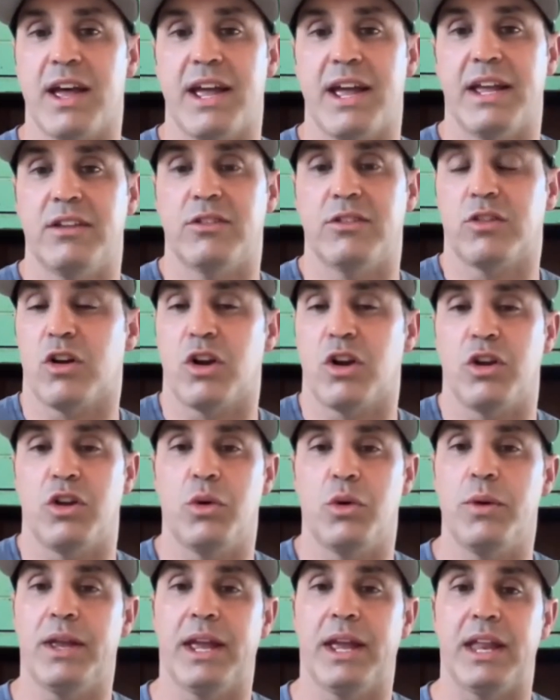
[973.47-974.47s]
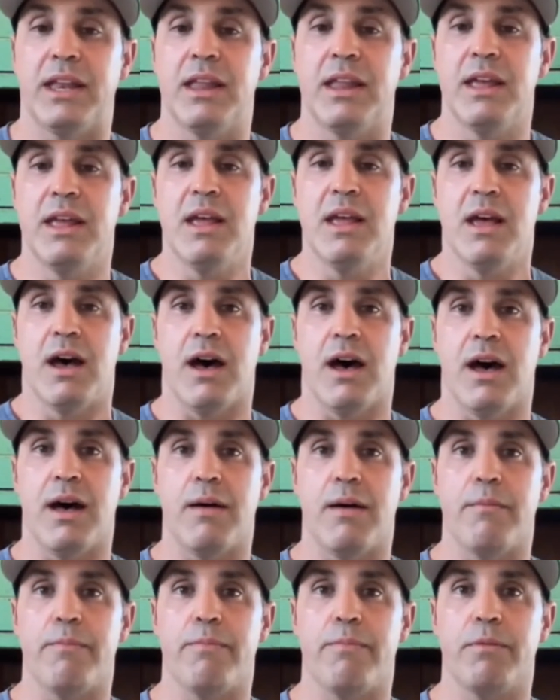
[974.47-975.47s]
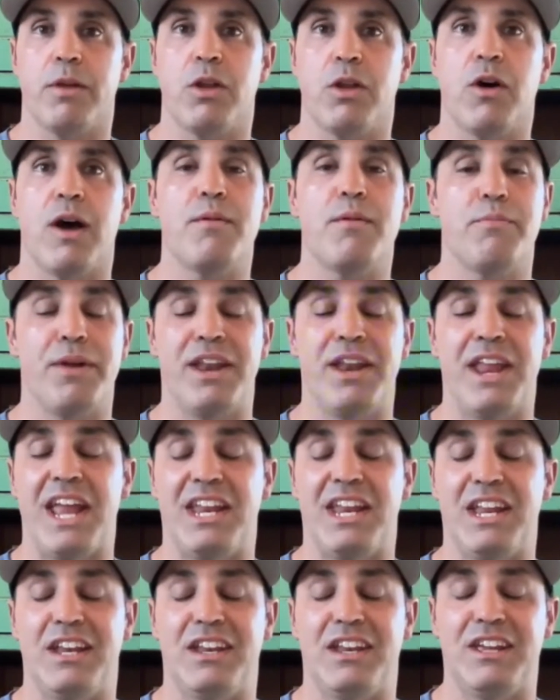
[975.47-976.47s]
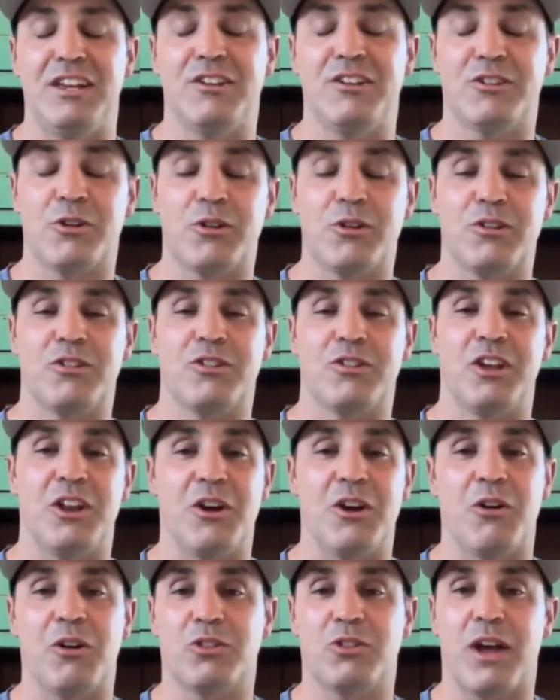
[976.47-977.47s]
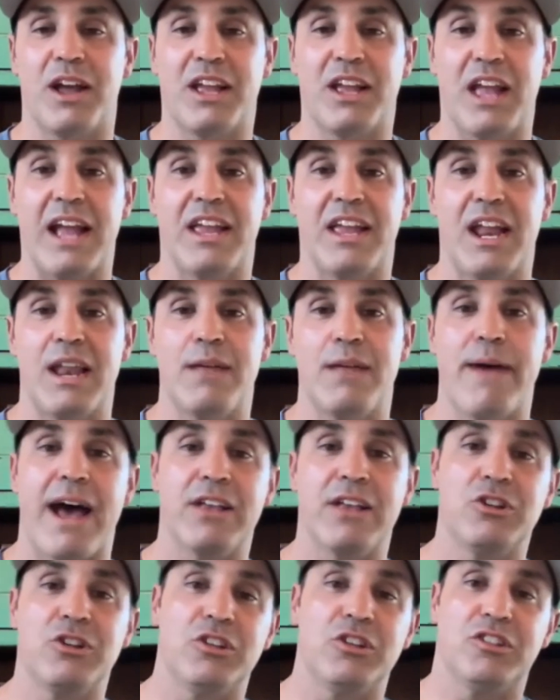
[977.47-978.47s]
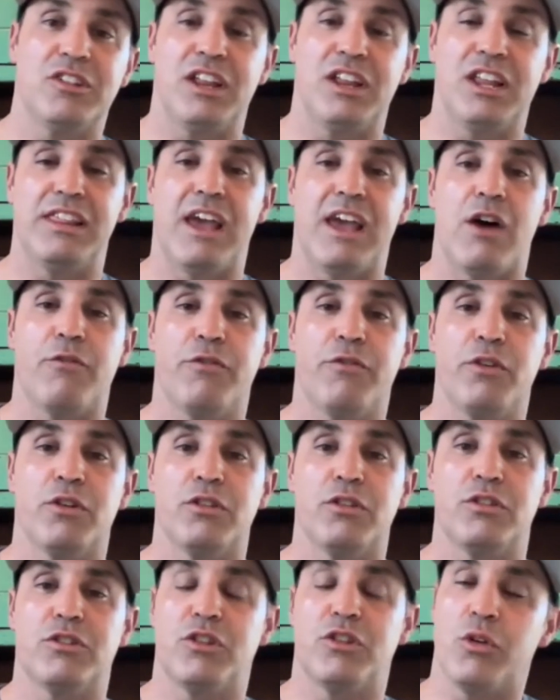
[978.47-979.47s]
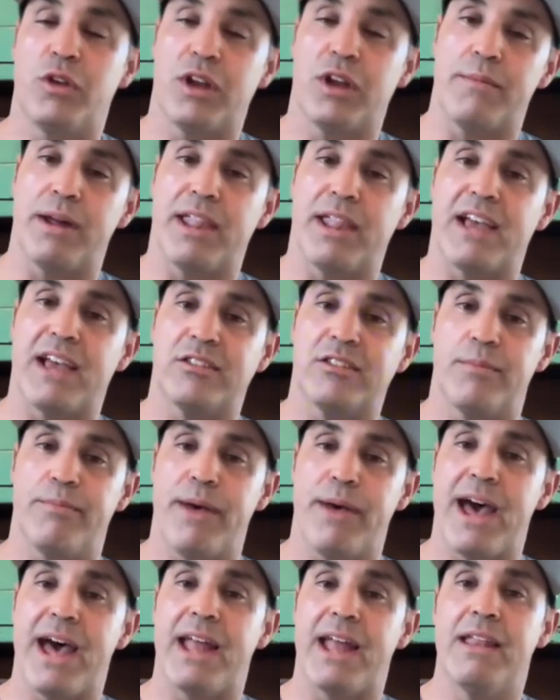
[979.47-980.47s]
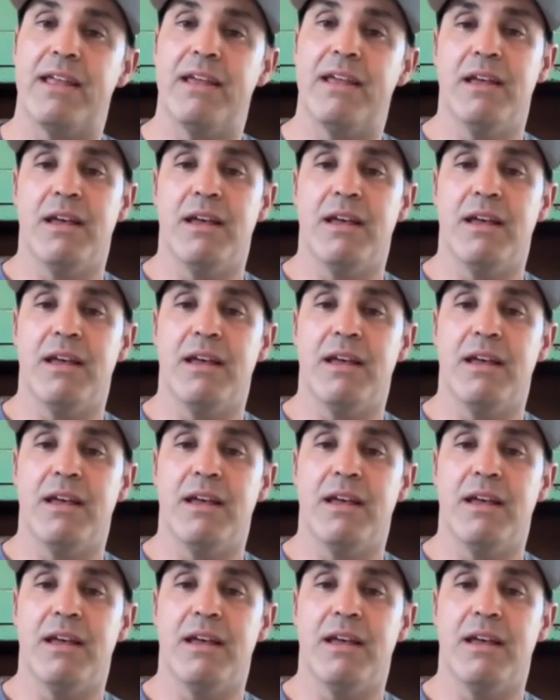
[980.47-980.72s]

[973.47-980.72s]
I started doing it, I'm a bit ADD, so I can't imagine just sitting in the outfield and stewing on my last at bat,